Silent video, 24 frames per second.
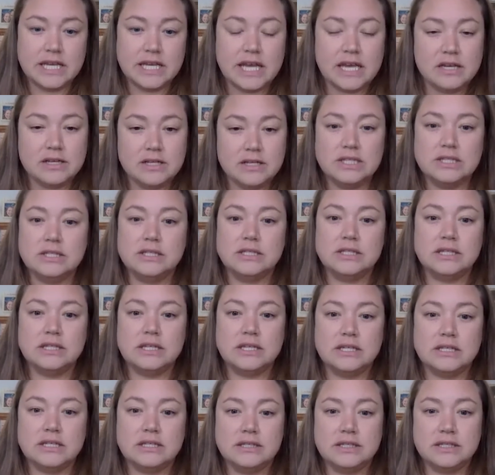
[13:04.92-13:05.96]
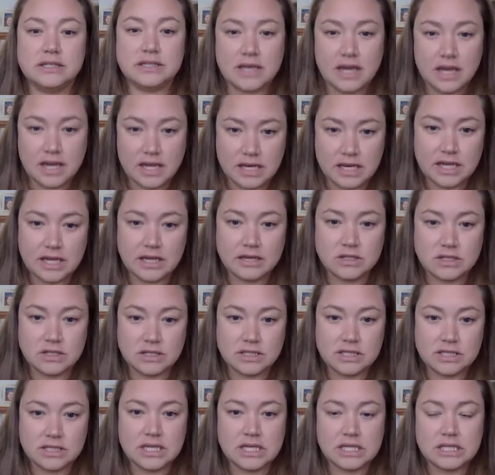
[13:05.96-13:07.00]
agencies, design
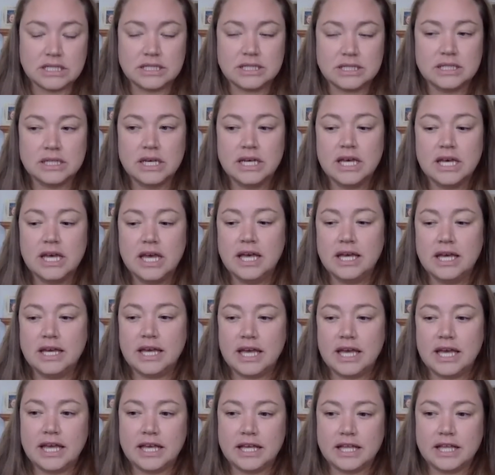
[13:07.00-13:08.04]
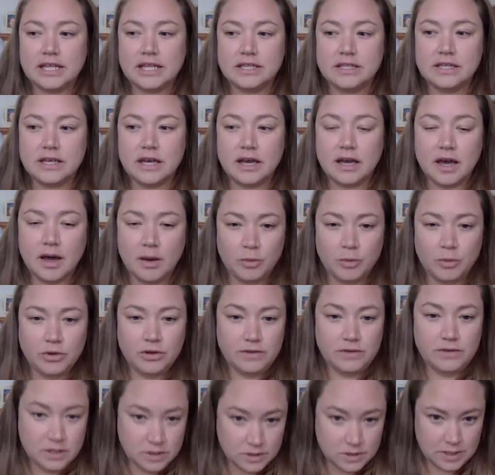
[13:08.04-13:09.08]
agencies. And a couple
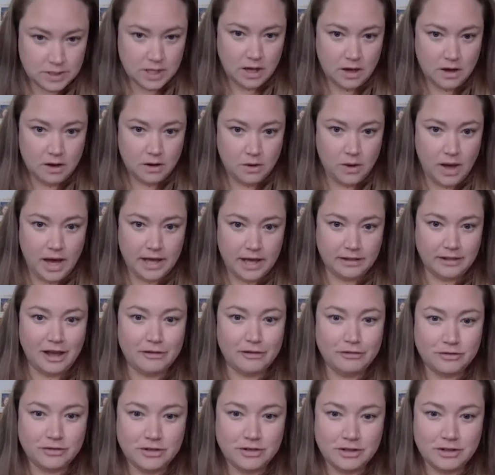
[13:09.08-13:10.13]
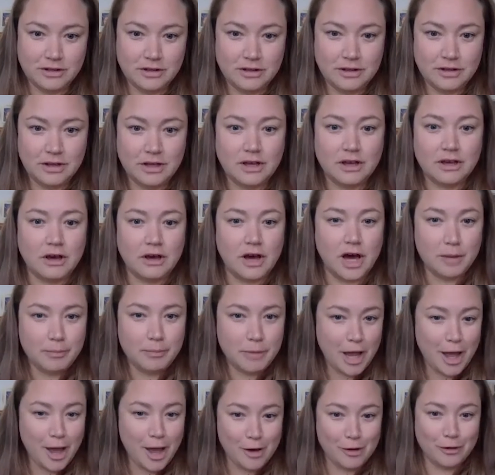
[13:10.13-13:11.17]
of years ago, I left on
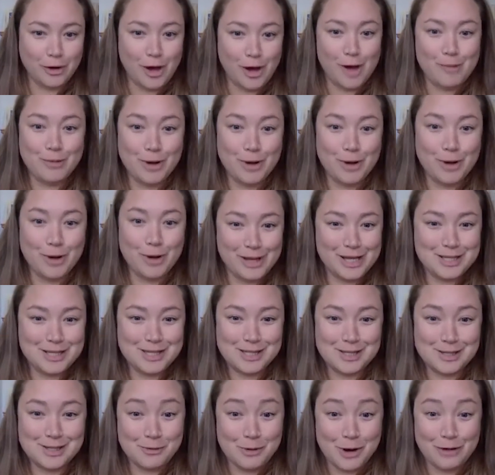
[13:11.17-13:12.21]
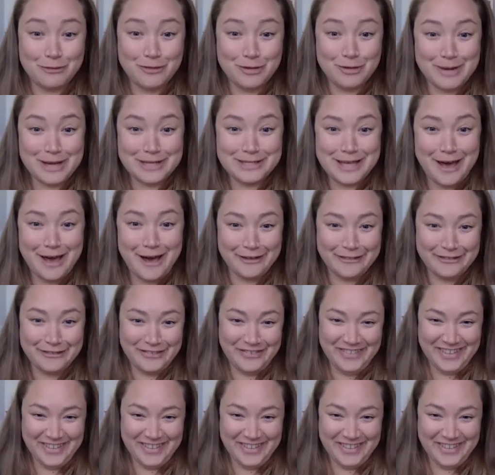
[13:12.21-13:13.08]
my own on purpose to work for myself.